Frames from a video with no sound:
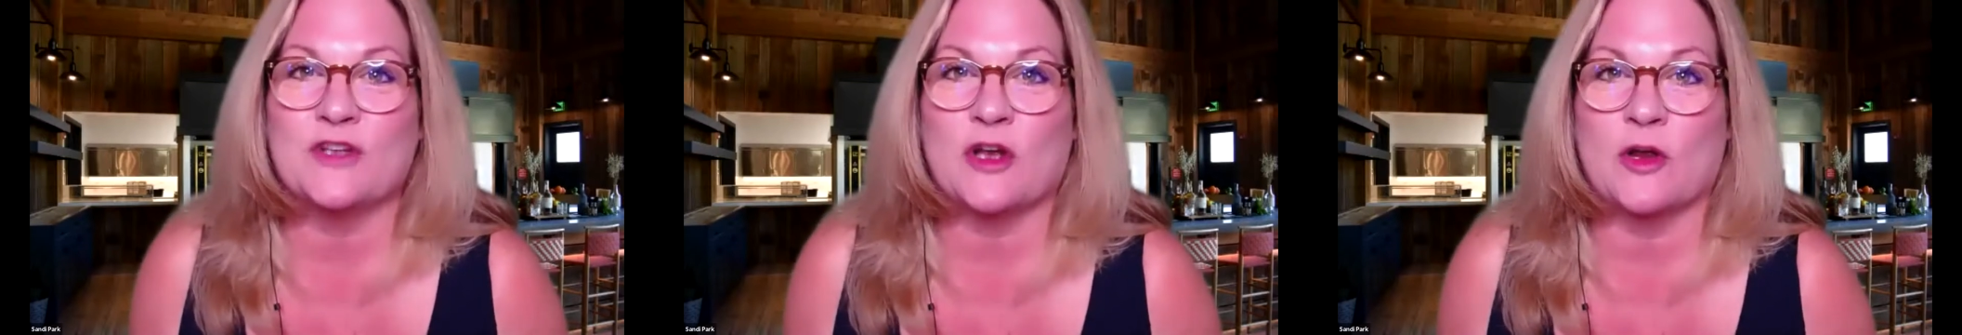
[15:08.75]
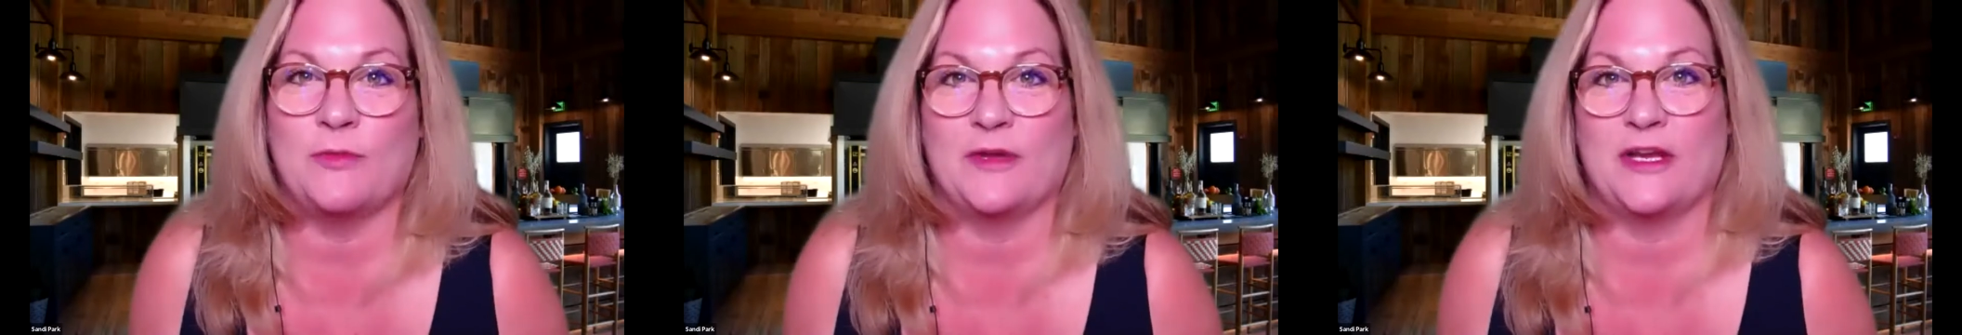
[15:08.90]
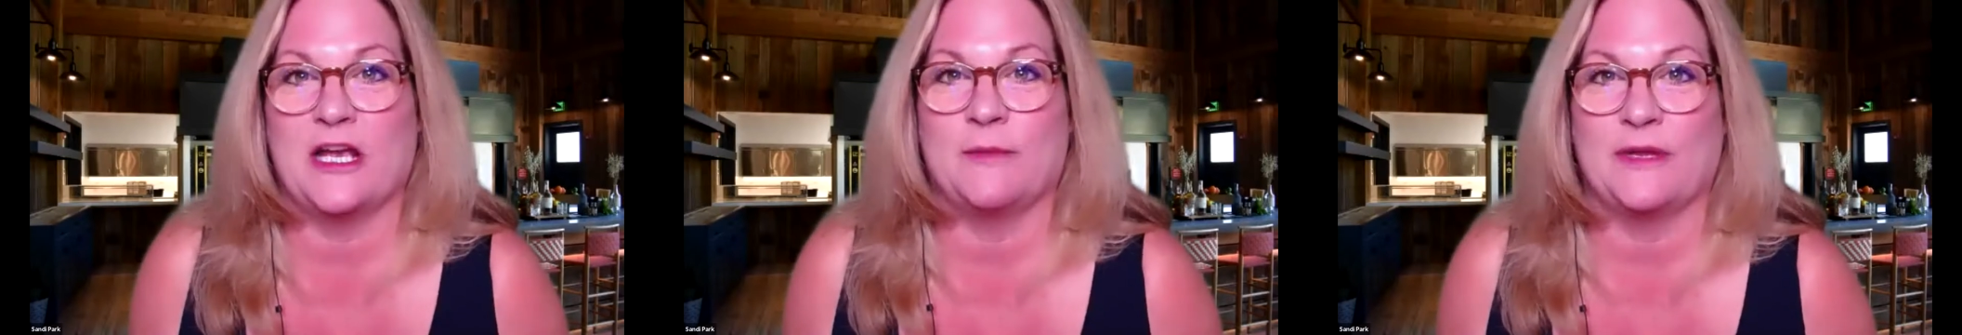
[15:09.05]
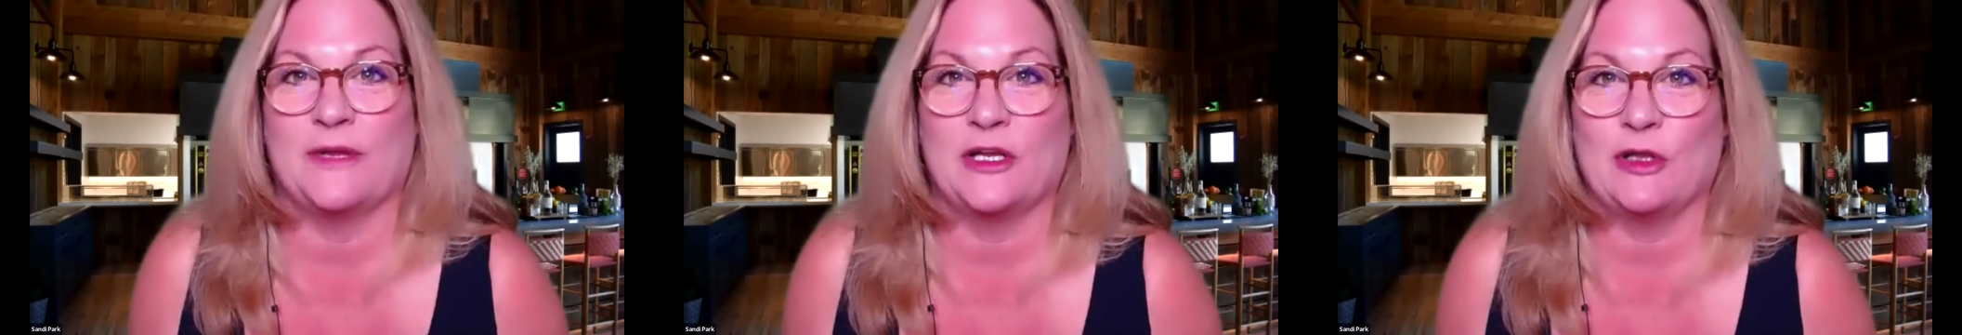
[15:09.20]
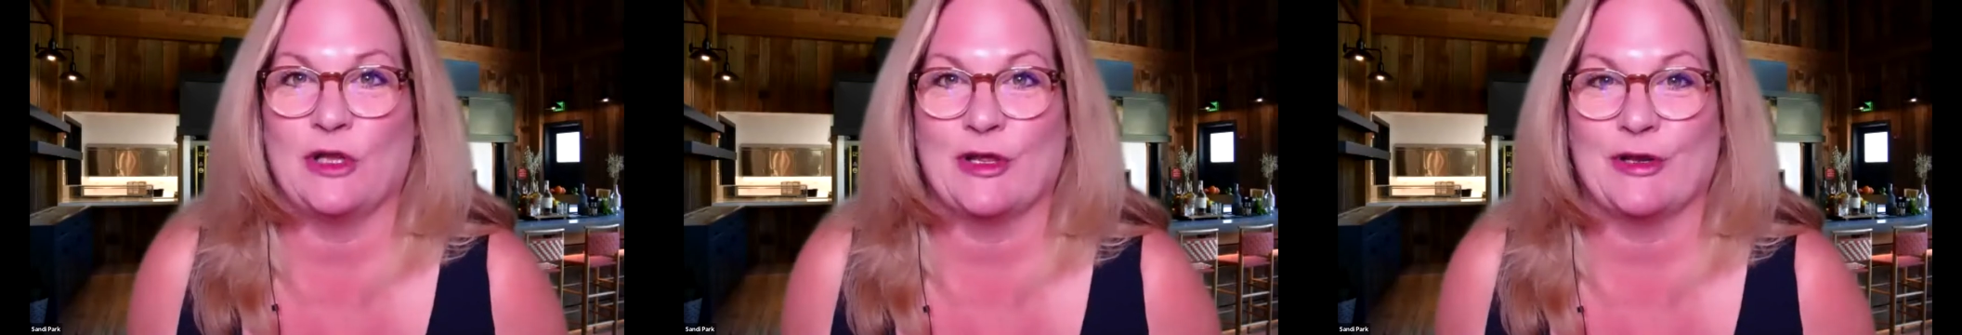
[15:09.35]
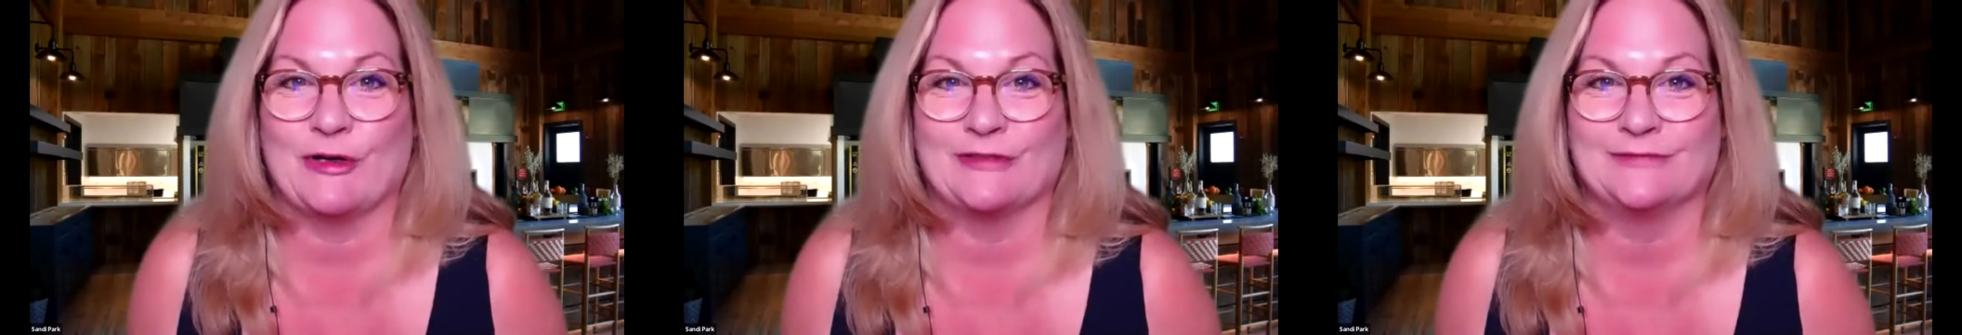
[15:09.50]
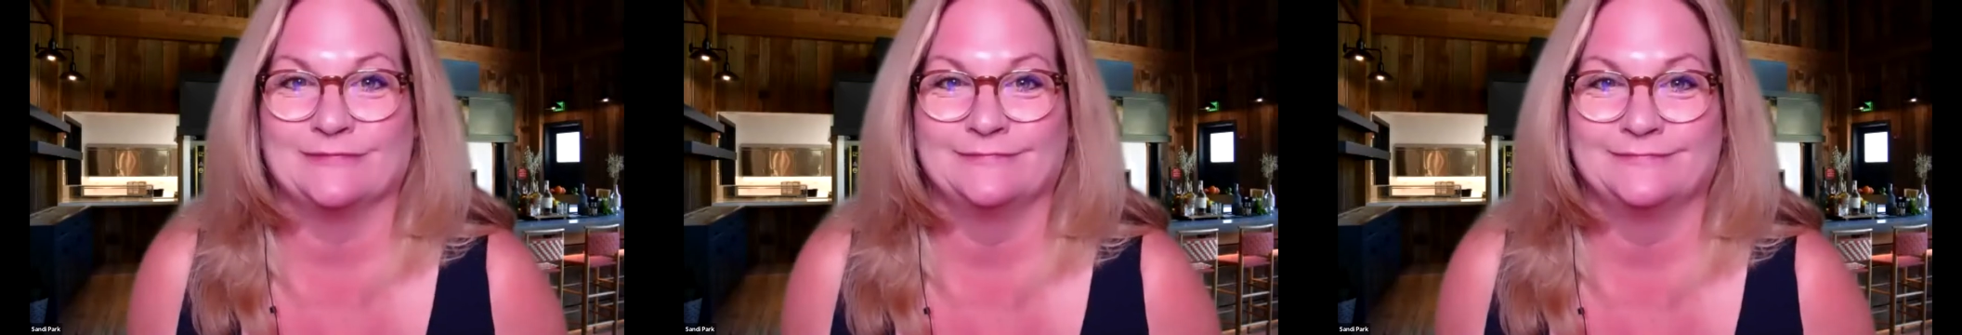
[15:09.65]
are becoming
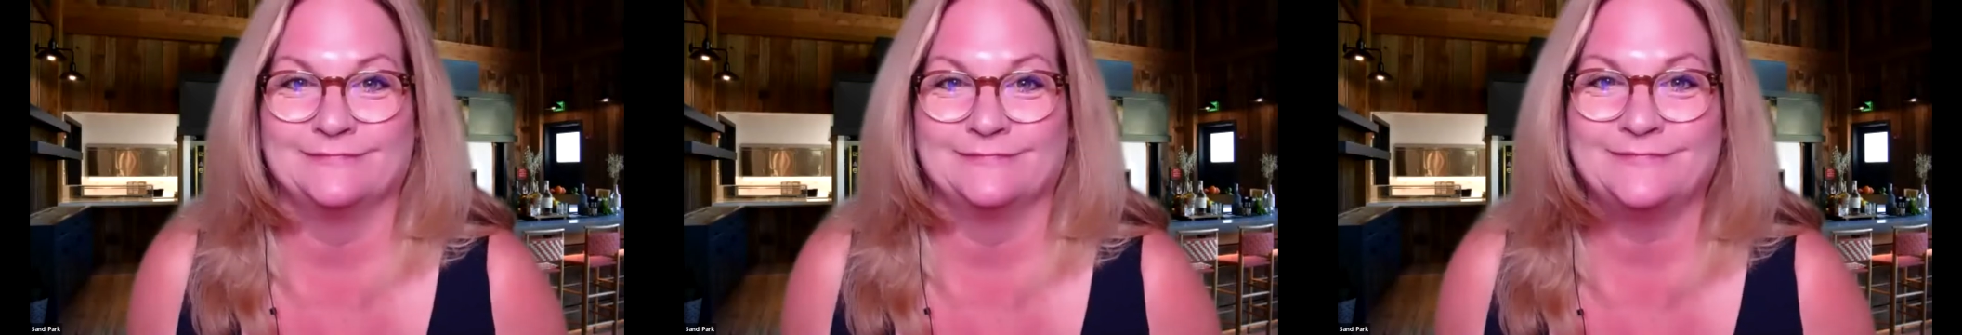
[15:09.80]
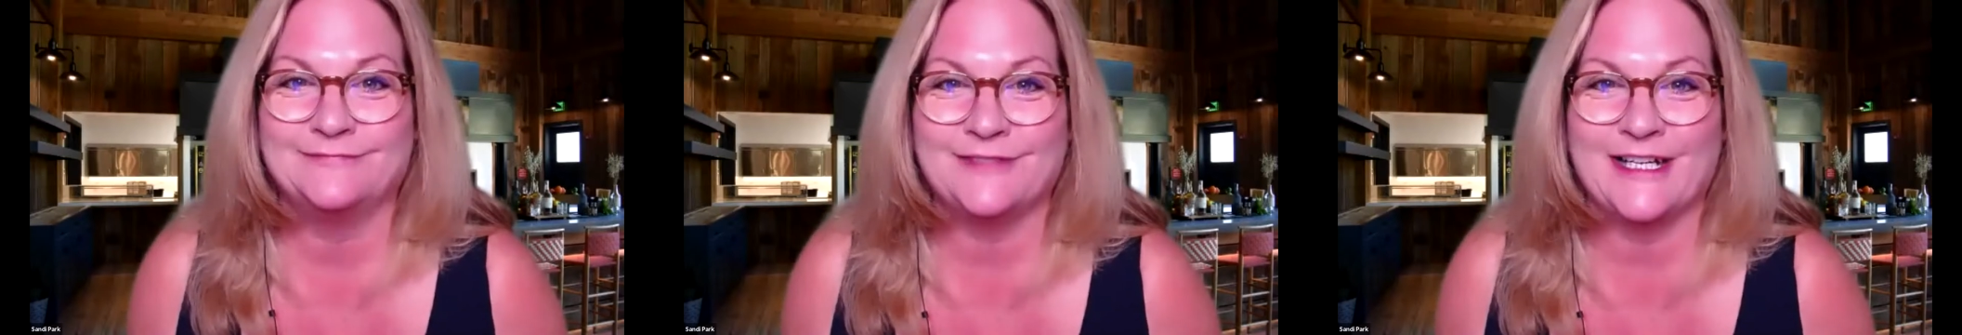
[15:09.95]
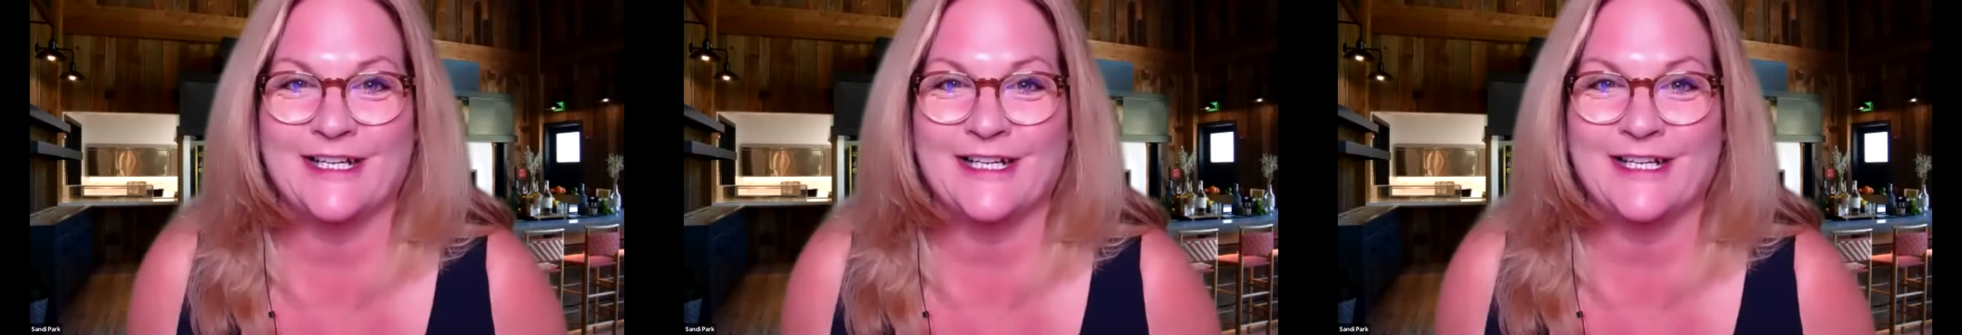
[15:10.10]
clutter, right?